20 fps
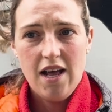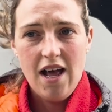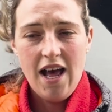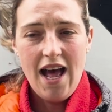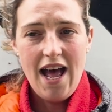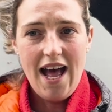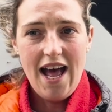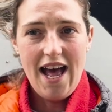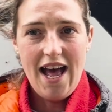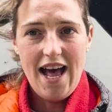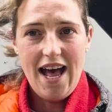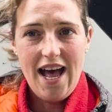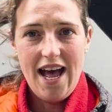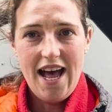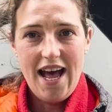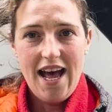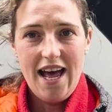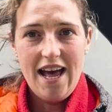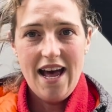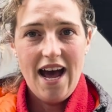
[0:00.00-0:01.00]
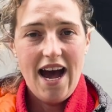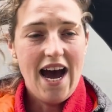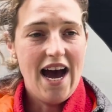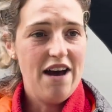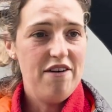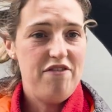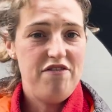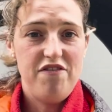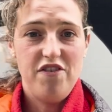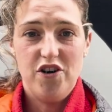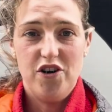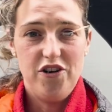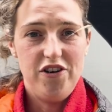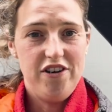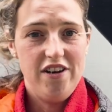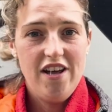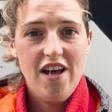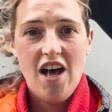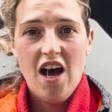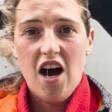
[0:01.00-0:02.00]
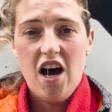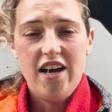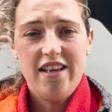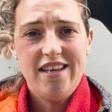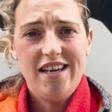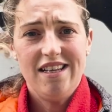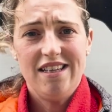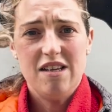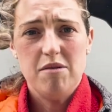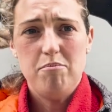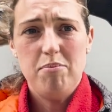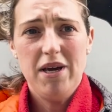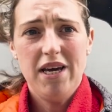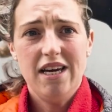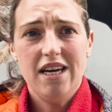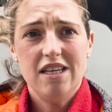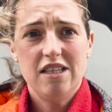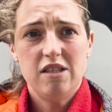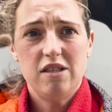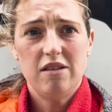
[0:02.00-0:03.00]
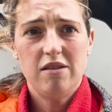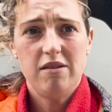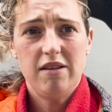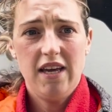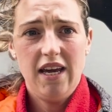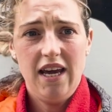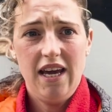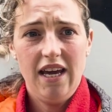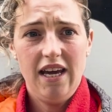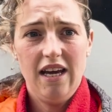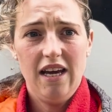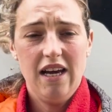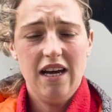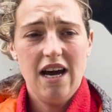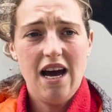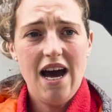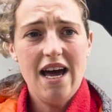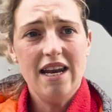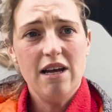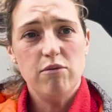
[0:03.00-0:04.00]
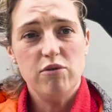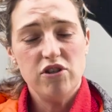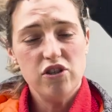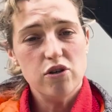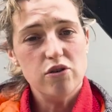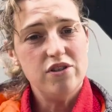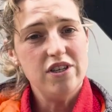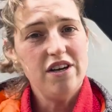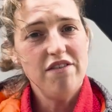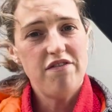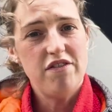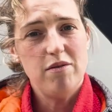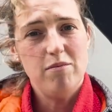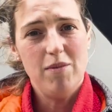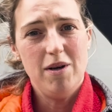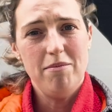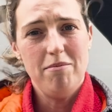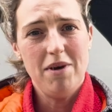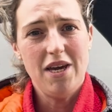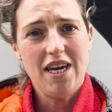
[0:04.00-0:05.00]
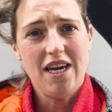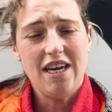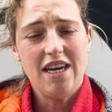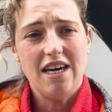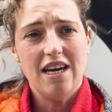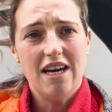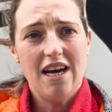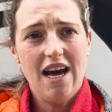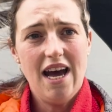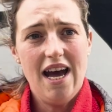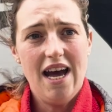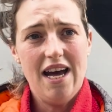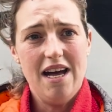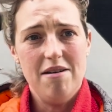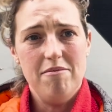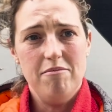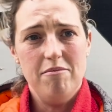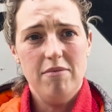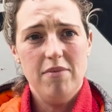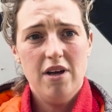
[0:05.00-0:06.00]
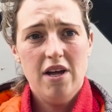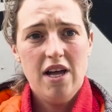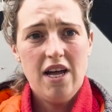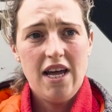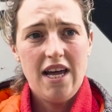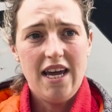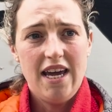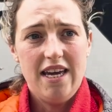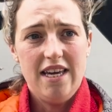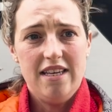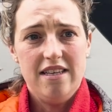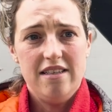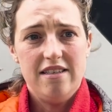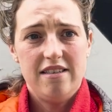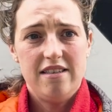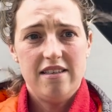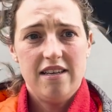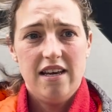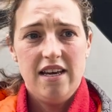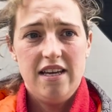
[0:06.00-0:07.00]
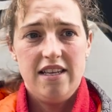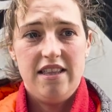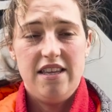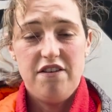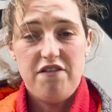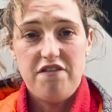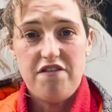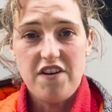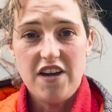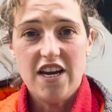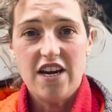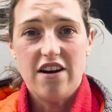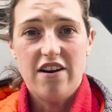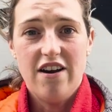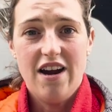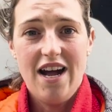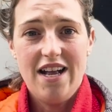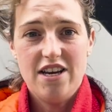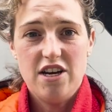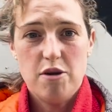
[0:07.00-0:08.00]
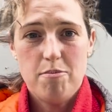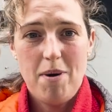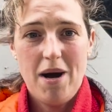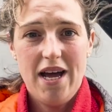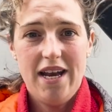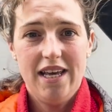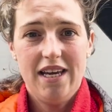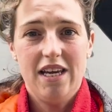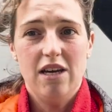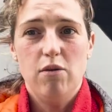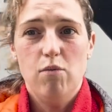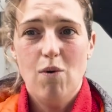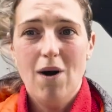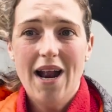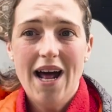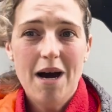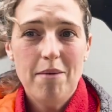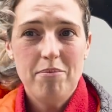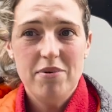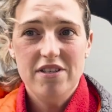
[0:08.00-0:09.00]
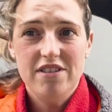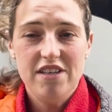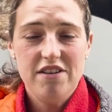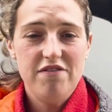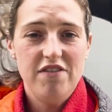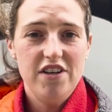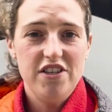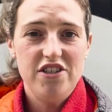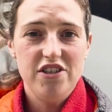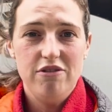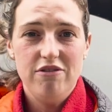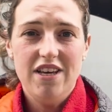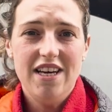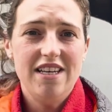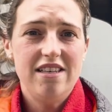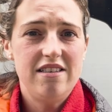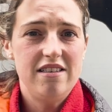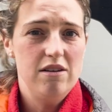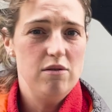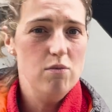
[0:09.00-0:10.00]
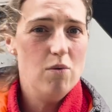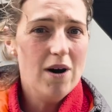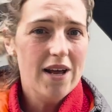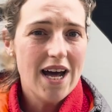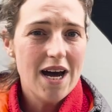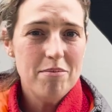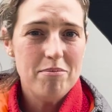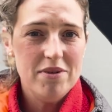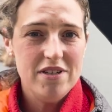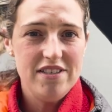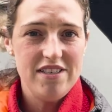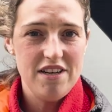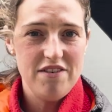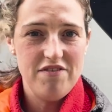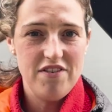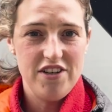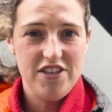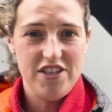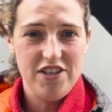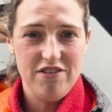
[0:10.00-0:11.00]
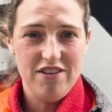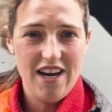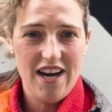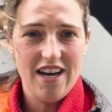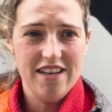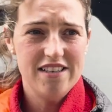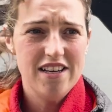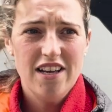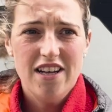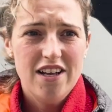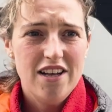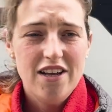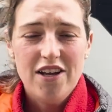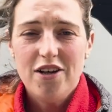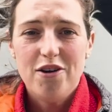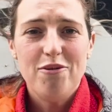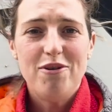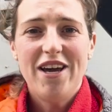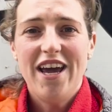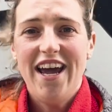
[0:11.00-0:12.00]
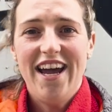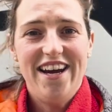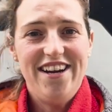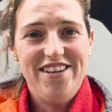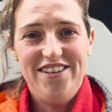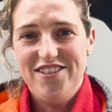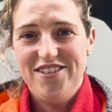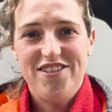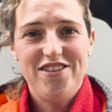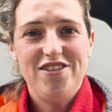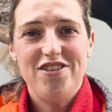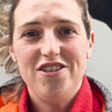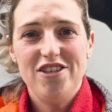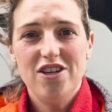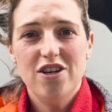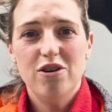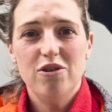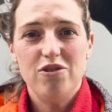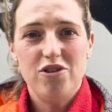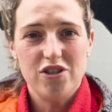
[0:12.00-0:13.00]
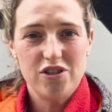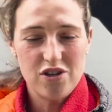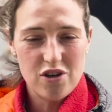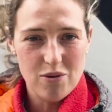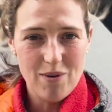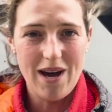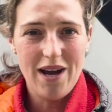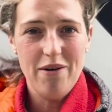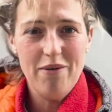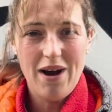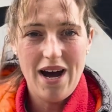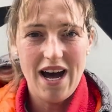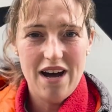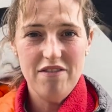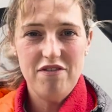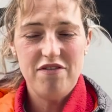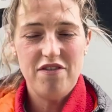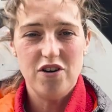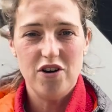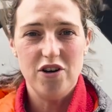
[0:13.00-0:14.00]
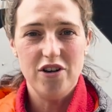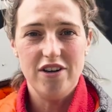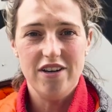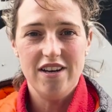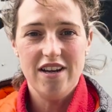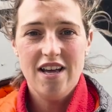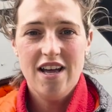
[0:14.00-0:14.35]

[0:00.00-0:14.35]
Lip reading: Have fun. I think the biggest thing, and it was no different with me, is the fear, and you're panicking. What happens if I do this, and what happens if I do that? Who cares? Just go out, have fun.